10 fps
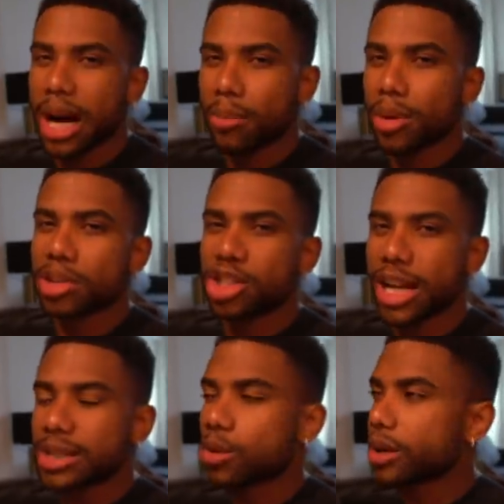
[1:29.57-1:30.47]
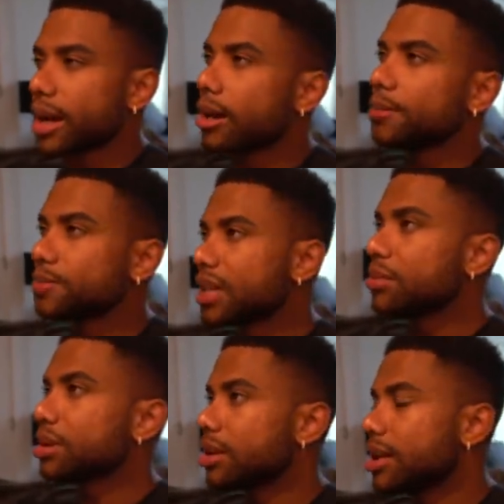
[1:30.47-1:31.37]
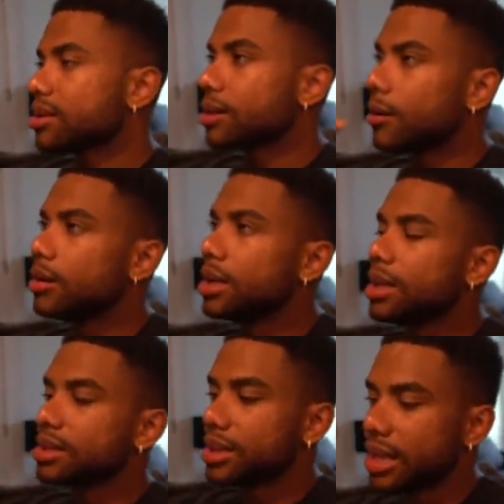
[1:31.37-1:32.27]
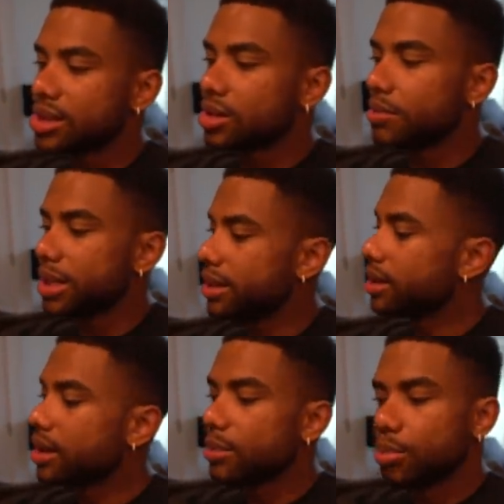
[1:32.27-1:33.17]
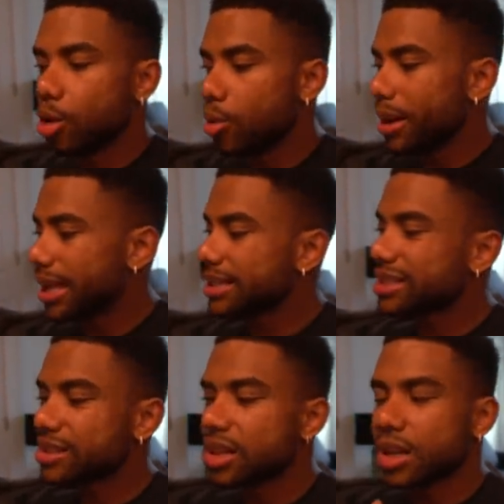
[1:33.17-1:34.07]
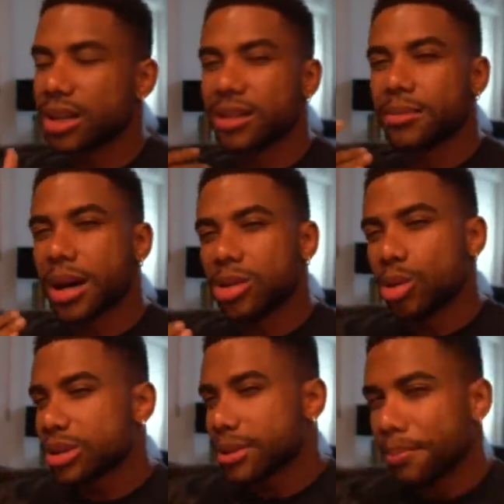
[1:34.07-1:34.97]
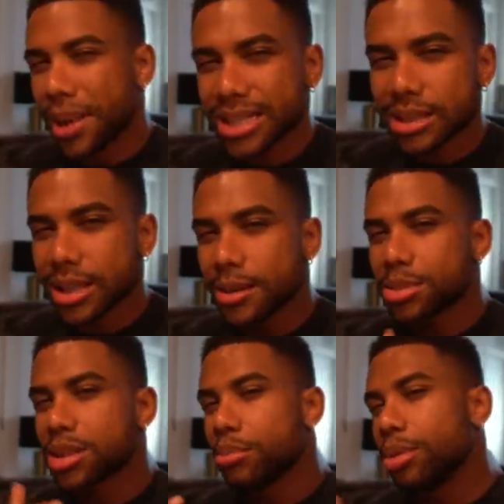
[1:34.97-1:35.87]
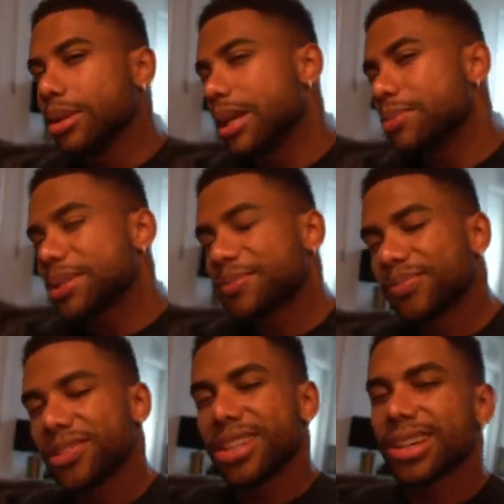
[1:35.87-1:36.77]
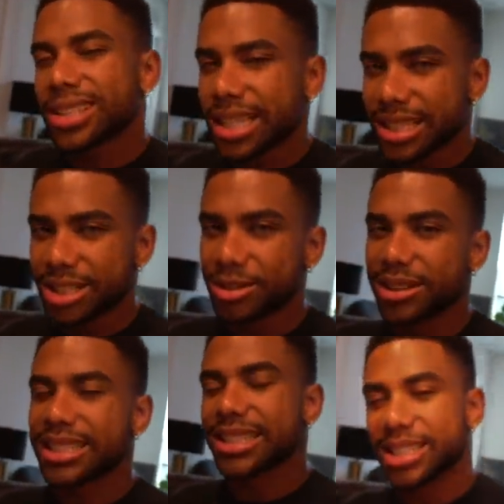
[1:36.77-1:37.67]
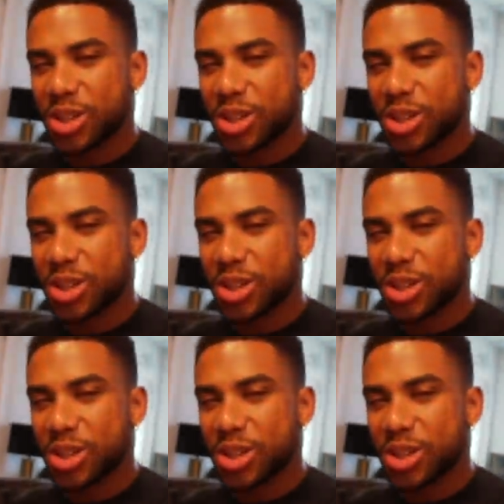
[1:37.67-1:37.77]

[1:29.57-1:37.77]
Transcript: upper chest workout type of thing. So, today's gonna be pull base, thinking about doing some muscle ups, some pull ups. Y'all stay tuned, let's get